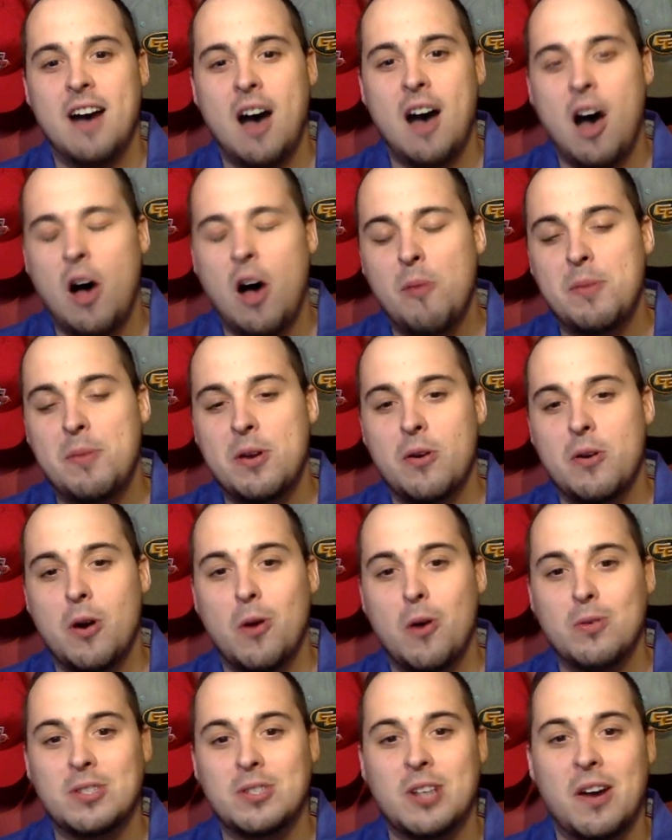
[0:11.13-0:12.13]
I'll be your
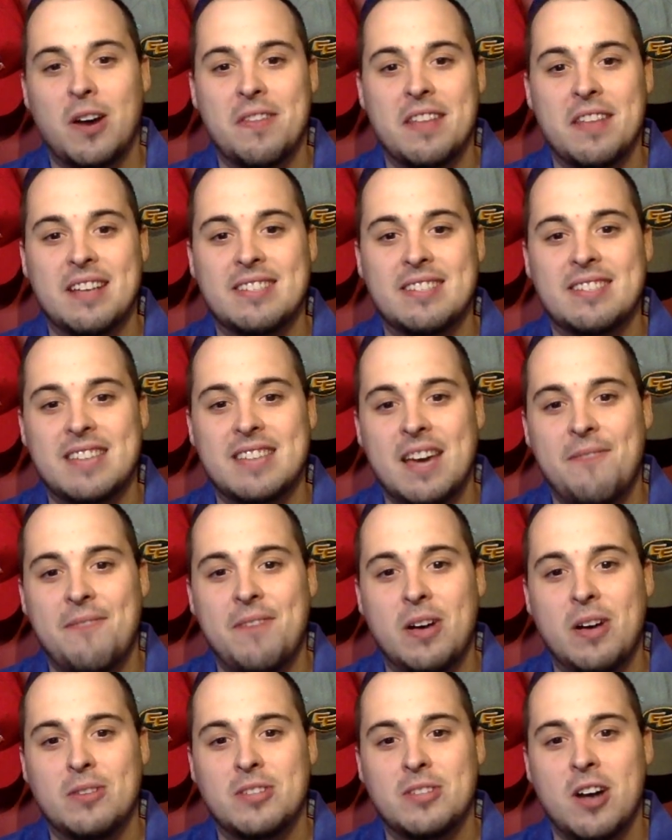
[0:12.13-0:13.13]
host on this
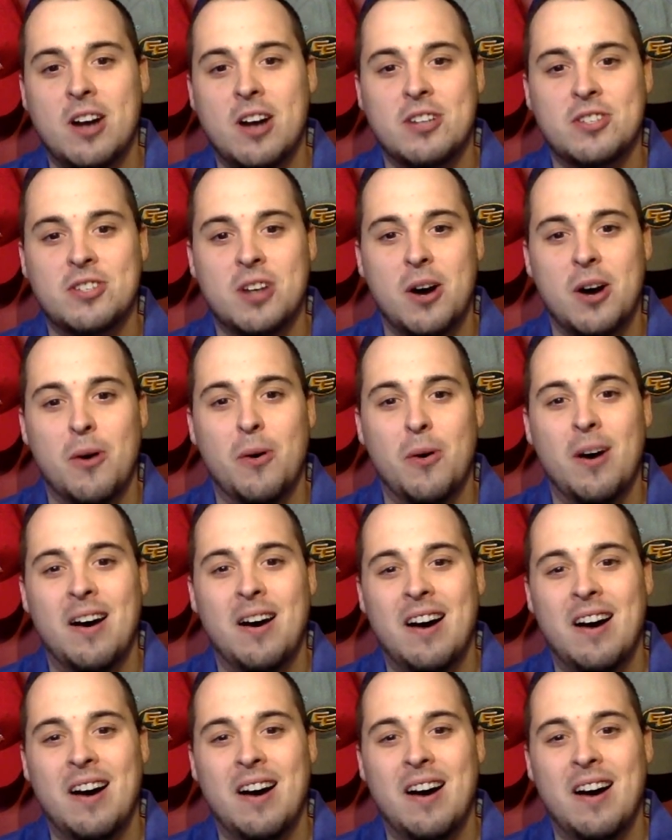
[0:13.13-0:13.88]
CFL talk show,